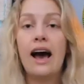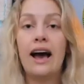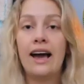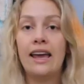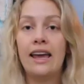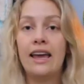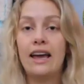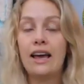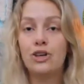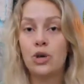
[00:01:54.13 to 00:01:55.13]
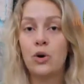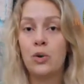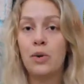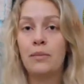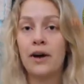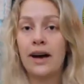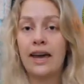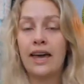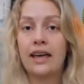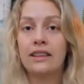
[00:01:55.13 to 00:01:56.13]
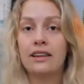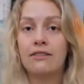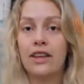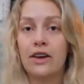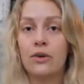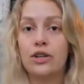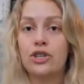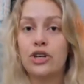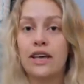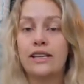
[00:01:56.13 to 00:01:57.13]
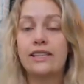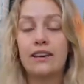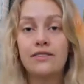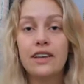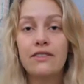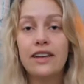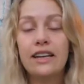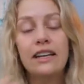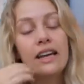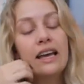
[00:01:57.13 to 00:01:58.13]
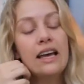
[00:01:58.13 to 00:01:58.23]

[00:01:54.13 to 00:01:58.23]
I show my love language is gift giving,